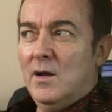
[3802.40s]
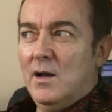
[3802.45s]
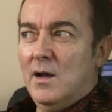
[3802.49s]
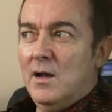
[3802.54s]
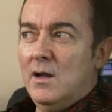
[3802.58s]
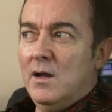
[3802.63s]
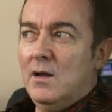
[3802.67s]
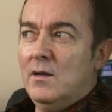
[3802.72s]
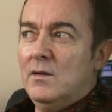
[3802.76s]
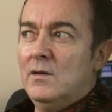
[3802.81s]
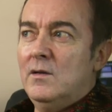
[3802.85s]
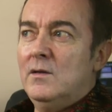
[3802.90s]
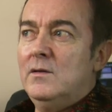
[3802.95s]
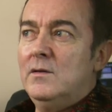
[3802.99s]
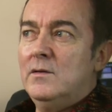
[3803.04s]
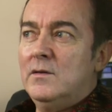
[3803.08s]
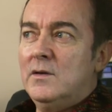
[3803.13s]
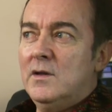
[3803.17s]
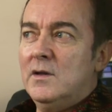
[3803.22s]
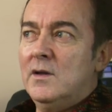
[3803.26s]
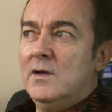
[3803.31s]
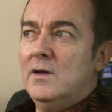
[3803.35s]
Uh,
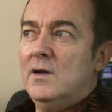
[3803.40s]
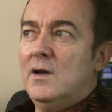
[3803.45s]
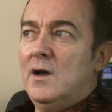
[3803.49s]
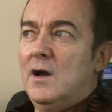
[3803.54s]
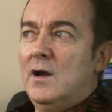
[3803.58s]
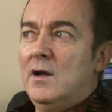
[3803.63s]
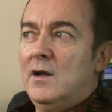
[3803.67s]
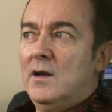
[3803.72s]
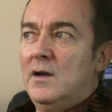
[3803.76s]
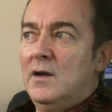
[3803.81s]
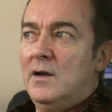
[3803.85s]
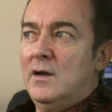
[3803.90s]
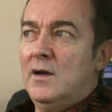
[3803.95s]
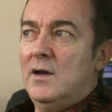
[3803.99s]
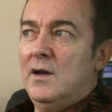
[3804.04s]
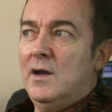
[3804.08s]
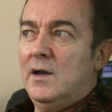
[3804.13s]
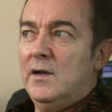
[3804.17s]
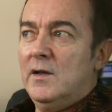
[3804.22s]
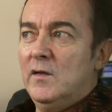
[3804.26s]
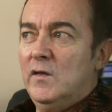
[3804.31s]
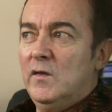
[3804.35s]
look, uh, I
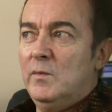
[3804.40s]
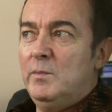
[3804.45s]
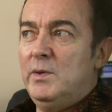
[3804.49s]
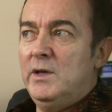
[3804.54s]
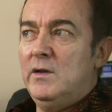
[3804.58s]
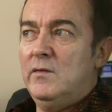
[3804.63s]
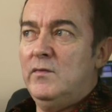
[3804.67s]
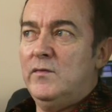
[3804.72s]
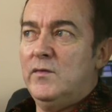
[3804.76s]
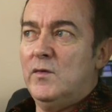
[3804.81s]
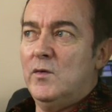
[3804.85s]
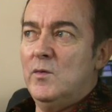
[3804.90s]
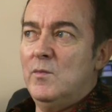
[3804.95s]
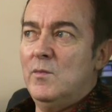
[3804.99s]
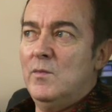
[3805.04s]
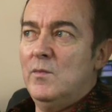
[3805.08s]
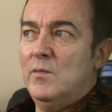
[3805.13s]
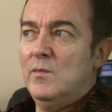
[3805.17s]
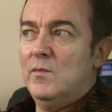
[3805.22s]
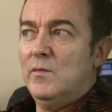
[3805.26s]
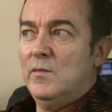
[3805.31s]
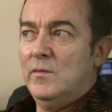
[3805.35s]
I can speak
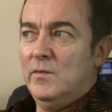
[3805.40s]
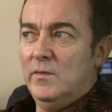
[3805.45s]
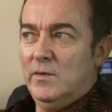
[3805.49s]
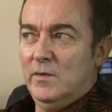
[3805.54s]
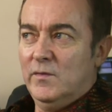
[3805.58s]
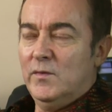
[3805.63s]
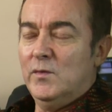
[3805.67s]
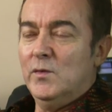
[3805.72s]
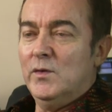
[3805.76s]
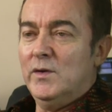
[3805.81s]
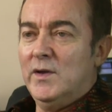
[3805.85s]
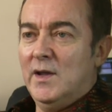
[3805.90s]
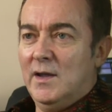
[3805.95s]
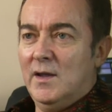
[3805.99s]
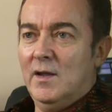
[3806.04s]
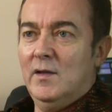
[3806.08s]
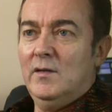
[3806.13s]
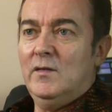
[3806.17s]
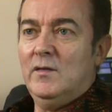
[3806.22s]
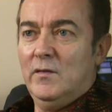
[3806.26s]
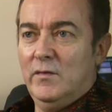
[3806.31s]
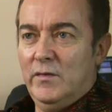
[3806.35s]
from four
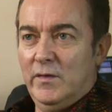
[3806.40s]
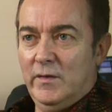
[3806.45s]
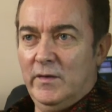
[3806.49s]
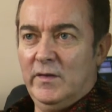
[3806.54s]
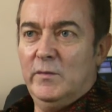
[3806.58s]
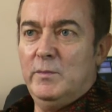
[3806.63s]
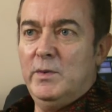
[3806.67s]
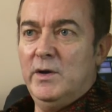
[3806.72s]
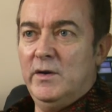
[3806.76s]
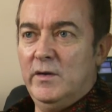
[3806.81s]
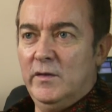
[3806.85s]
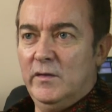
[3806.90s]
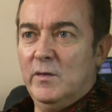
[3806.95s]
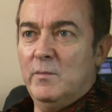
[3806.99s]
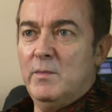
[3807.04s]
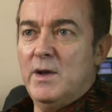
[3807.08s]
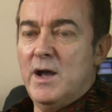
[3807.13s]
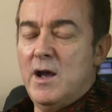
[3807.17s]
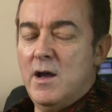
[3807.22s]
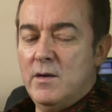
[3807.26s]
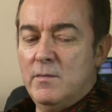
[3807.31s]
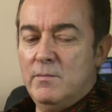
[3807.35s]
decades of experience
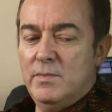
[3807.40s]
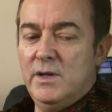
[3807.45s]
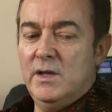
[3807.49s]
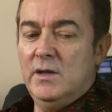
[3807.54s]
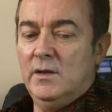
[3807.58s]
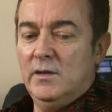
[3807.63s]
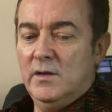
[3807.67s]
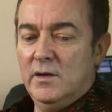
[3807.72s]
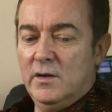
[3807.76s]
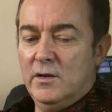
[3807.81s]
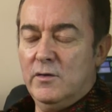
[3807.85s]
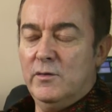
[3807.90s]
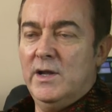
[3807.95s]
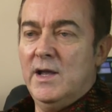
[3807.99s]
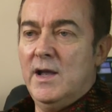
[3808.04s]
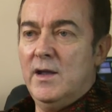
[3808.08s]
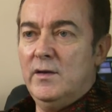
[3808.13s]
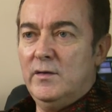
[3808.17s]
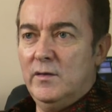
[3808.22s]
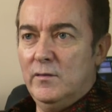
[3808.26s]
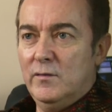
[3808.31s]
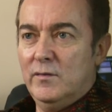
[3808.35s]
about being the
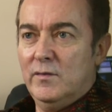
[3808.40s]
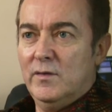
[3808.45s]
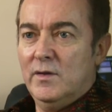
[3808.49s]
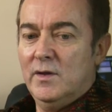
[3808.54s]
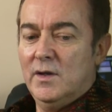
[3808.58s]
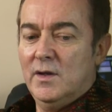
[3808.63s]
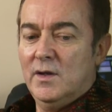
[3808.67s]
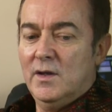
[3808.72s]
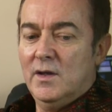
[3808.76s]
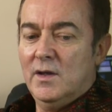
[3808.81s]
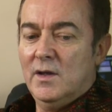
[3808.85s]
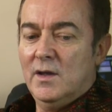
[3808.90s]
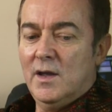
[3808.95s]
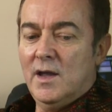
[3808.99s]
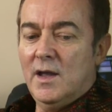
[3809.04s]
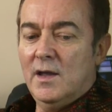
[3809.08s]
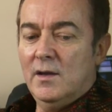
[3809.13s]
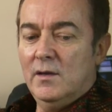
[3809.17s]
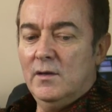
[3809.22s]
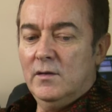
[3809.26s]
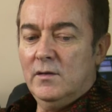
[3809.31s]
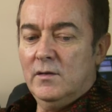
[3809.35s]
creative,
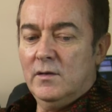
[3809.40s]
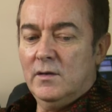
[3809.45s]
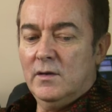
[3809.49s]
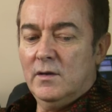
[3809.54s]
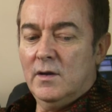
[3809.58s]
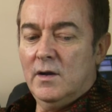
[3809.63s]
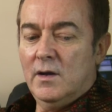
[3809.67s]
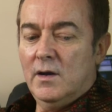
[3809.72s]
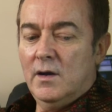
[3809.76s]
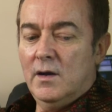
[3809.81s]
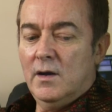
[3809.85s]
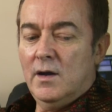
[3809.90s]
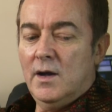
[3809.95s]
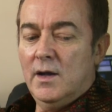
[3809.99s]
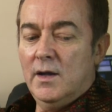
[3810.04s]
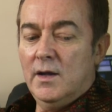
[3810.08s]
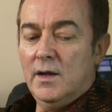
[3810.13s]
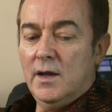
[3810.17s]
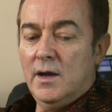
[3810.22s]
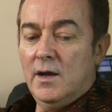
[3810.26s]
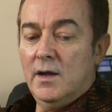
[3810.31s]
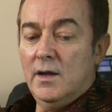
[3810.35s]
and uh,
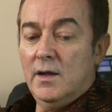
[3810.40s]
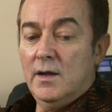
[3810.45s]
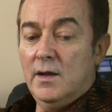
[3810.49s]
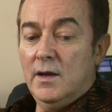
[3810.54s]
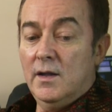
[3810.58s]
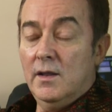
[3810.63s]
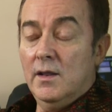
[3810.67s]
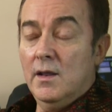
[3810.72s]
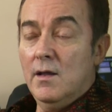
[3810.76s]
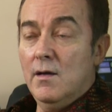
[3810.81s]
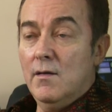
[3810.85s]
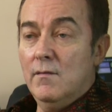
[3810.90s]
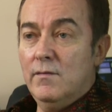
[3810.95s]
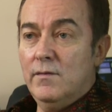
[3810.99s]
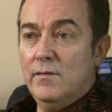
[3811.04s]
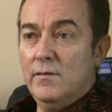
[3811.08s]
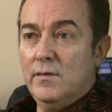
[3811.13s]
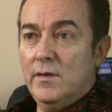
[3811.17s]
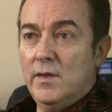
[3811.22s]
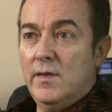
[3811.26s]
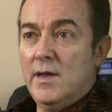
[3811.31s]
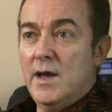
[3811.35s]
I, I, I love
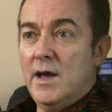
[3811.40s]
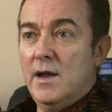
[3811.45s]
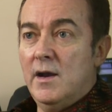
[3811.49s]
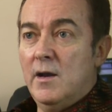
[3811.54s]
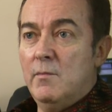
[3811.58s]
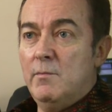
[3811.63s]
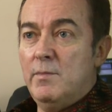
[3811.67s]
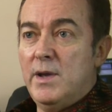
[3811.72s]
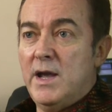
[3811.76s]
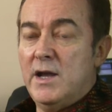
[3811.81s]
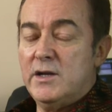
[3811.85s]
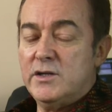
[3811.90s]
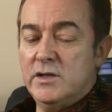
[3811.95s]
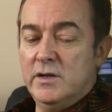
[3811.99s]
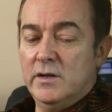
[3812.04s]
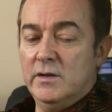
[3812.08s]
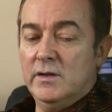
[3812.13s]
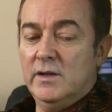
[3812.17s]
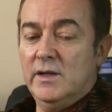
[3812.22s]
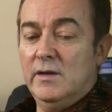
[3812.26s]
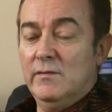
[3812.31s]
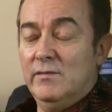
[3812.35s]
that and
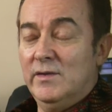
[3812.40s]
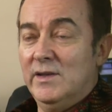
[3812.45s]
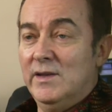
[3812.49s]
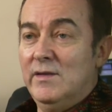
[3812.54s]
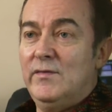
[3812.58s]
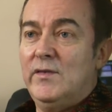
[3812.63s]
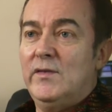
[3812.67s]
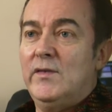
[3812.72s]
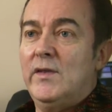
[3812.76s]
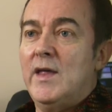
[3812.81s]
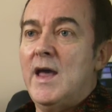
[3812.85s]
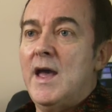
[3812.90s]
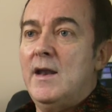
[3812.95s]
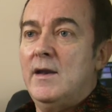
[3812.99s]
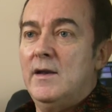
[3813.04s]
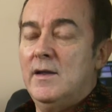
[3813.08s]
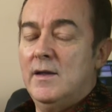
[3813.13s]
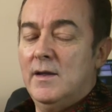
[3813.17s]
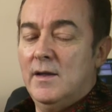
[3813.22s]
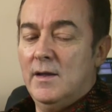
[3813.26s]
passionately have lived that.